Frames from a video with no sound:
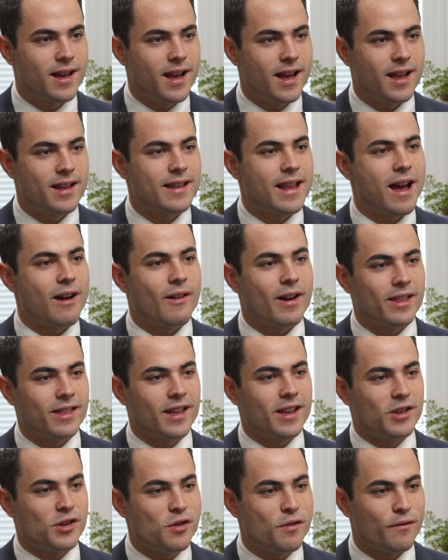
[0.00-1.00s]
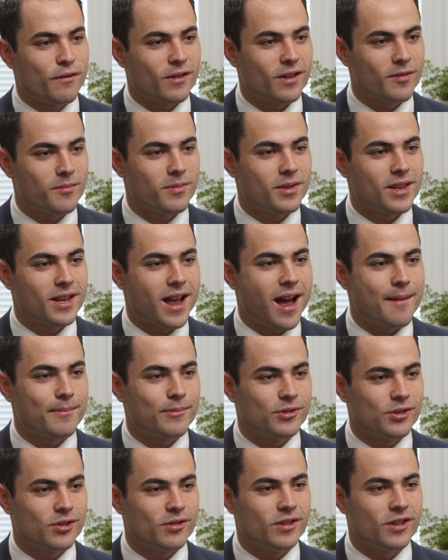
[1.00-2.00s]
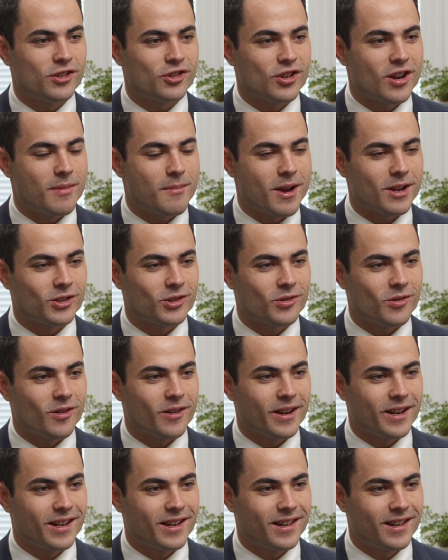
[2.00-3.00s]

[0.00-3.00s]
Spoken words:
and now I thank you for giving me the opportunity to share my story.